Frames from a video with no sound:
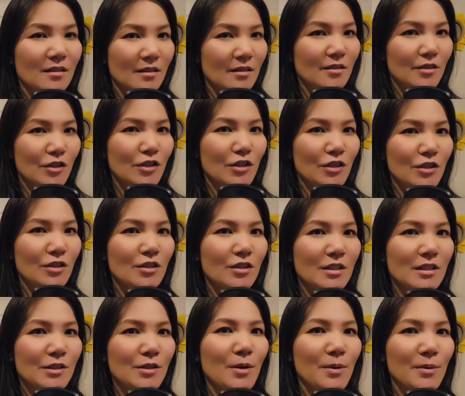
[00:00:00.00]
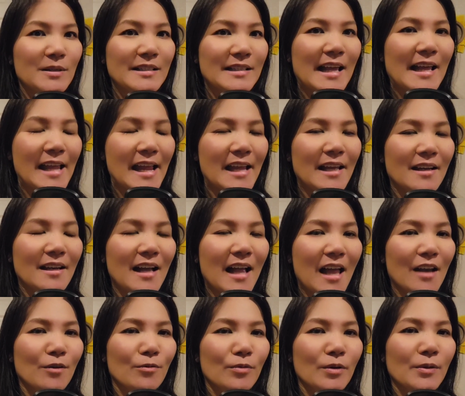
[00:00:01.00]
she noticed that Anna
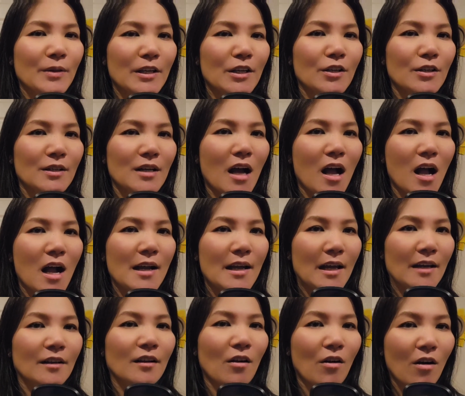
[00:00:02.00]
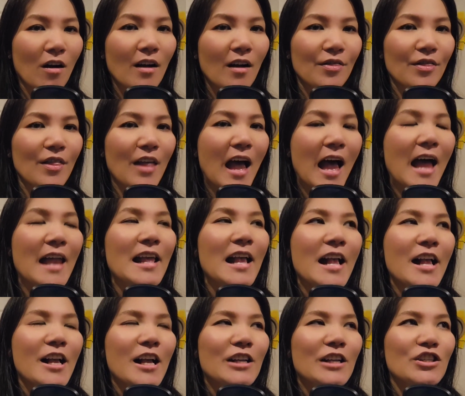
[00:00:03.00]
had a really good eye and caught that,
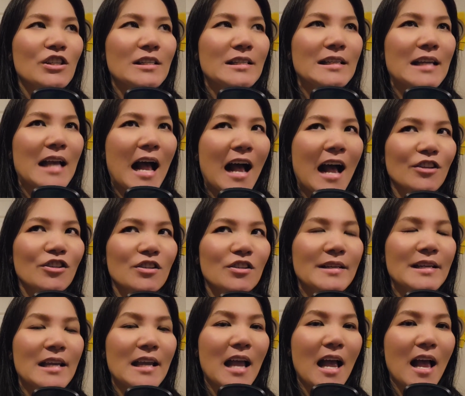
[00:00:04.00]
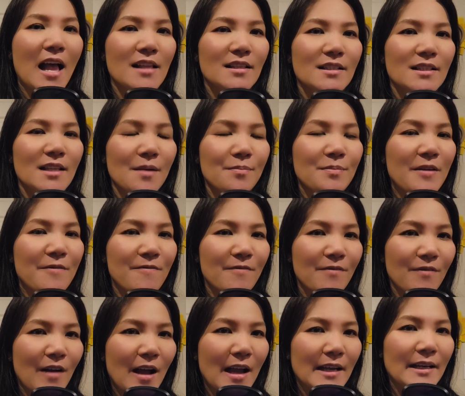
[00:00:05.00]
she actually ends up
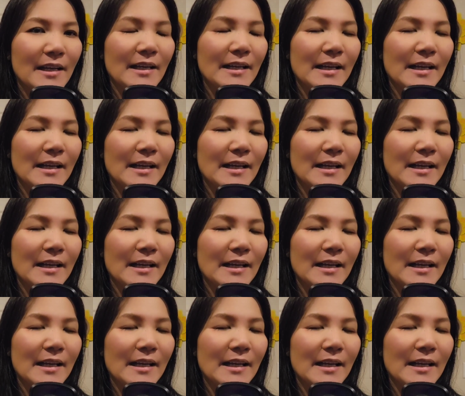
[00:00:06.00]
inviting